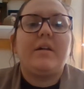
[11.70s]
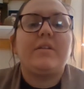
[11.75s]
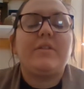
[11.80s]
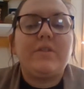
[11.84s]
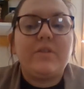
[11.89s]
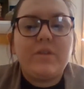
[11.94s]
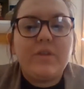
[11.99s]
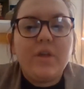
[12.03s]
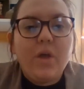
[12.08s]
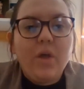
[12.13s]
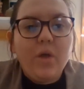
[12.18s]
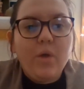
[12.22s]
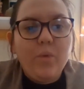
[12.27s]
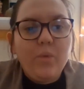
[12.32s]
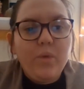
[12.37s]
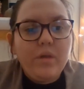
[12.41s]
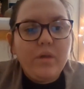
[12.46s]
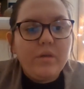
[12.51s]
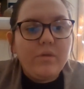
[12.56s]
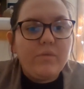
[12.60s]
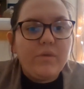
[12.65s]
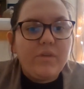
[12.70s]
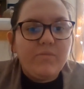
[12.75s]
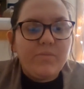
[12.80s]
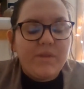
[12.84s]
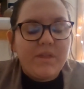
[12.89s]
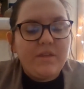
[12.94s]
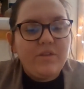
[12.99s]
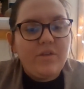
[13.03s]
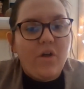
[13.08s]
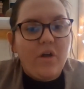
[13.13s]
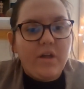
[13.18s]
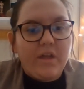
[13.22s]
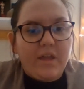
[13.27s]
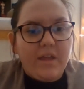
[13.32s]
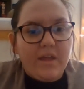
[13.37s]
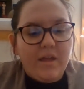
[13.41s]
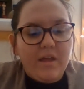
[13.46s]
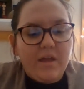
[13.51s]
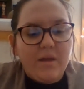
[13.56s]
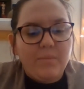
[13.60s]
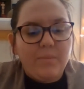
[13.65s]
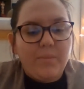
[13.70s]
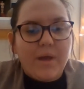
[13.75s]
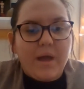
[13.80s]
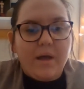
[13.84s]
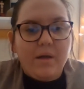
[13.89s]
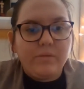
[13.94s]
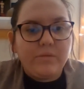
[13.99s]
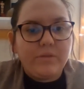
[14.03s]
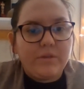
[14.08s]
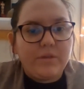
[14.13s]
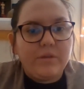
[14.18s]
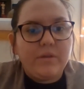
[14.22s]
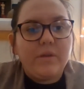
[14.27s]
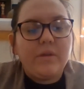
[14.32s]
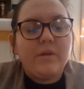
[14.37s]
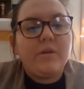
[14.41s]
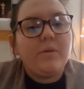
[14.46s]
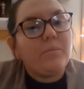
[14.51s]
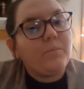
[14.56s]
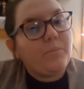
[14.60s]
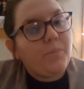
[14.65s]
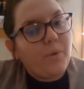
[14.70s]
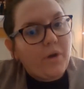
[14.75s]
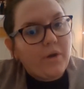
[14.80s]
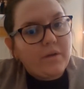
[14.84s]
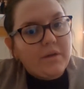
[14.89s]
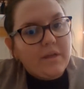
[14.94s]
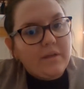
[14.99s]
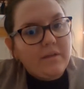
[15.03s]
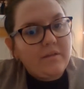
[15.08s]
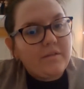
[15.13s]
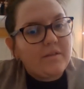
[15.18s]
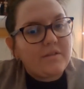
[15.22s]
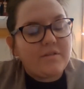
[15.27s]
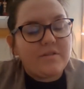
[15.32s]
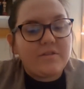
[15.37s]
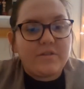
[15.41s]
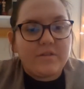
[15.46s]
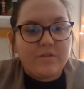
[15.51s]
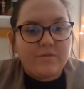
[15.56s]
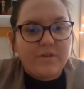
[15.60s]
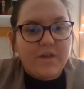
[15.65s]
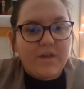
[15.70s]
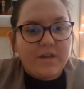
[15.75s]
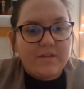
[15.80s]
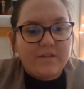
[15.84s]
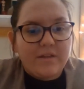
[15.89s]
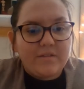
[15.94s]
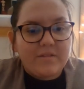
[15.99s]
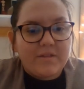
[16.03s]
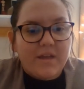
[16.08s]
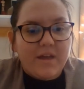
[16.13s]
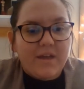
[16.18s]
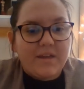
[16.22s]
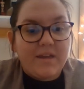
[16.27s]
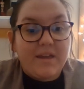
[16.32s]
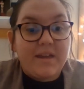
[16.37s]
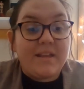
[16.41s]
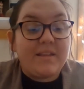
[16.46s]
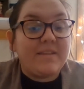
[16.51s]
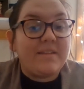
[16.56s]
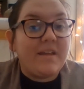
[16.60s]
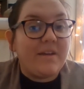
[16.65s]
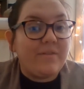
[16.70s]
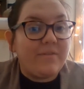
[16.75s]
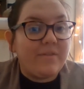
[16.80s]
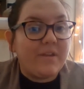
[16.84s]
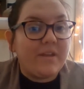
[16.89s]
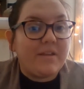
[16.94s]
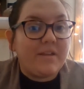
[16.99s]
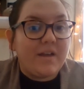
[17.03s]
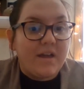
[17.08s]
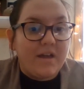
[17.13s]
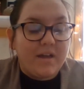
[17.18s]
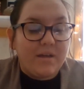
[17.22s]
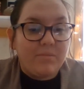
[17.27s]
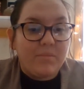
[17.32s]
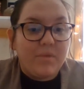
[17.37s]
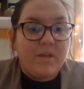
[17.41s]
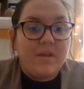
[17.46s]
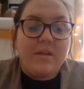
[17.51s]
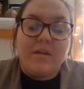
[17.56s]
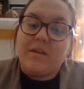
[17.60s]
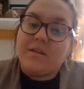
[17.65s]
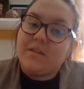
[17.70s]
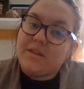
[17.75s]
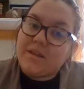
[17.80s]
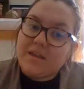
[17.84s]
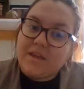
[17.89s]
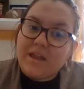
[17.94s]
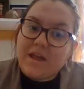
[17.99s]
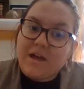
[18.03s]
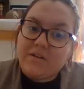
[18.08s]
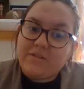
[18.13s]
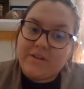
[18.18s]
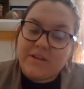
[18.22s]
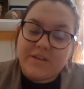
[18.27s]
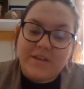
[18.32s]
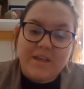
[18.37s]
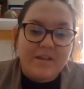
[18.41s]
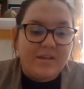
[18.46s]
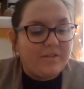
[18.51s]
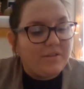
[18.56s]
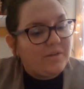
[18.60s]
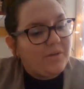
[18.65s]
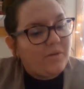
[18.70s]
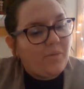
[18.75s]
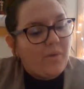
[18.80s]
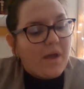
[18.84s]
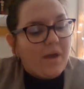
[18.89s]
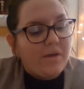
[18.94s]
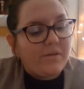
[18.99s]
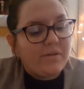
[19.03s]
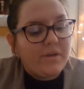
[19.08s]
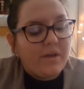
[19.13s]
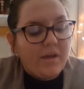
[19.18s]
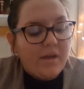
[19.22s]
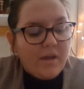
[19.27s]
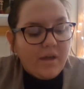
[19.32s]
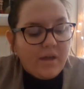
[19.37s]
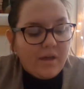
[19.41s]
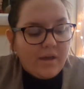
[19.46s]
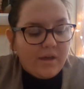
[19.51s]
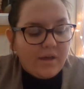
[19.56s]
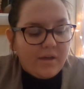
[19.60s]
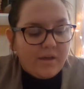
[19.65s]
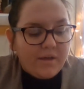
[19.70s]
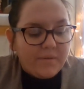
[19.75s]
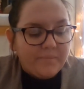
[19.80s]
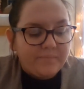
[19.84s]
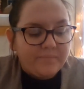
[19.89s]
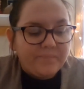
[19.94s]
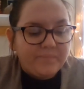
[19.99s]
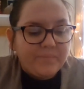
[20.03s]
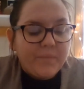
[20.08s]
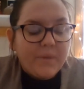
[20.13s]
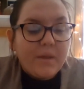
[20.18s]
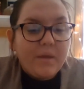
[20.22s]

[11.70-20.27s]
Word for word: so we've been talking about birding since it's so nice outside and it's definitely time to get out and take a look around. Um,